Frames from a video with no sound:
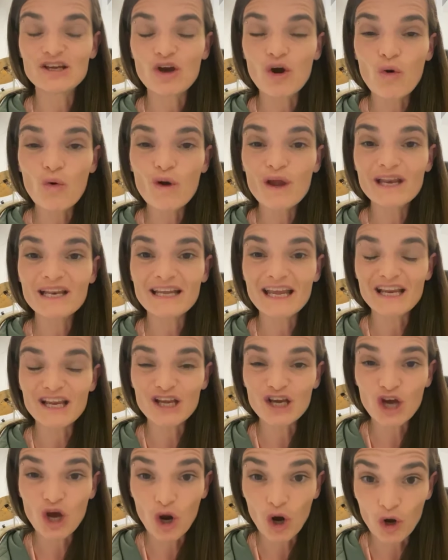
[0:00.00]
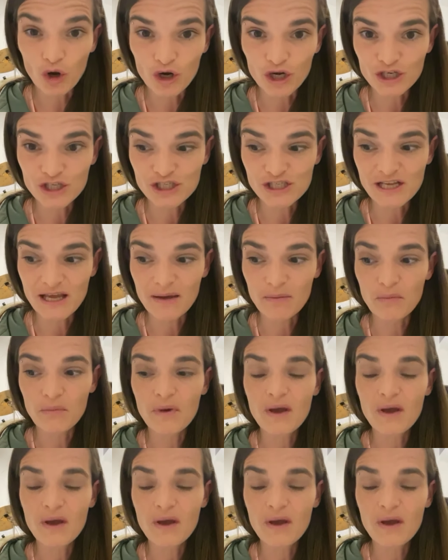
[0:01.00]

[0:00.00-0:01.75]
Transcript: go and encourage them.